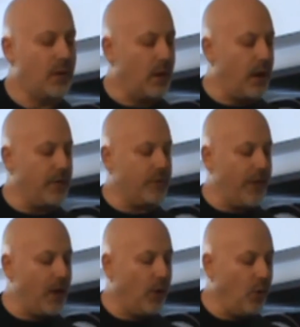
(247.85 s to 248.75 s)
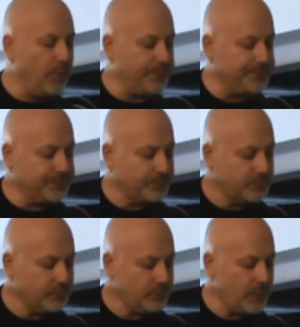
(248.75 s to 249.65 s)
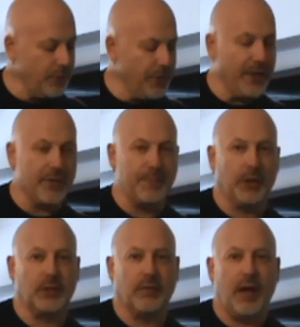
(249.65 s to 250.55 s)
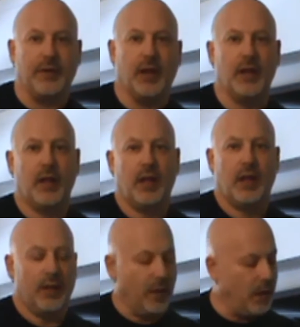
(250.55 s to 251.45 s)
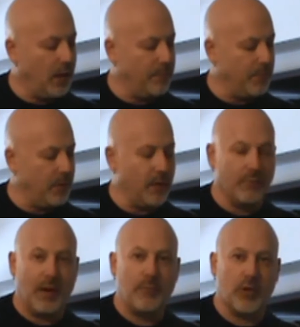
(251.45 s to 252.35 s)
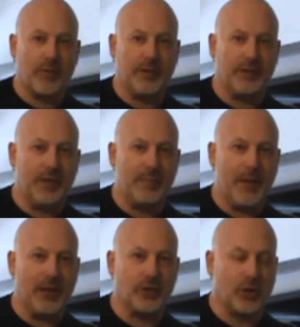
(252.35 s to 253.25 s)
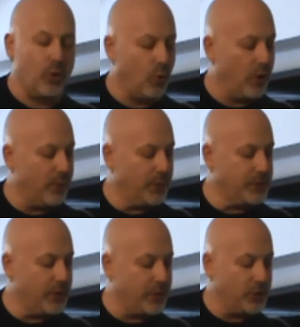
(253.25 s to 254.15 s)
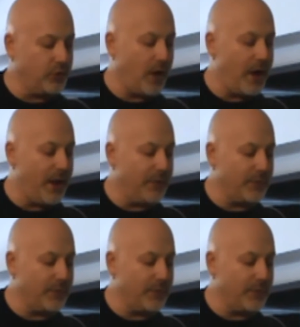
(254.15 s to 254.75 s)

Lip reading: Alright, so that whole thing is built around it, most around the D major chord, which is the triad.